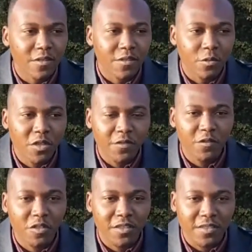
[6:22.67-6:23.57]
The way they've
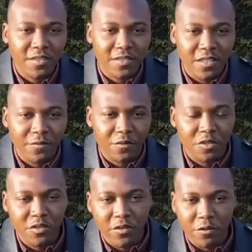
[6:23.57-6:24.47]
done it is they've
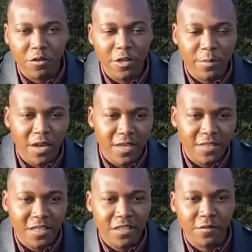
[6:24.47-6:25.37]
used 3 mics
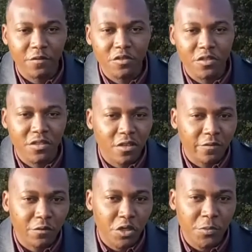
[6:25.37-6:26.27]
and they've used a voice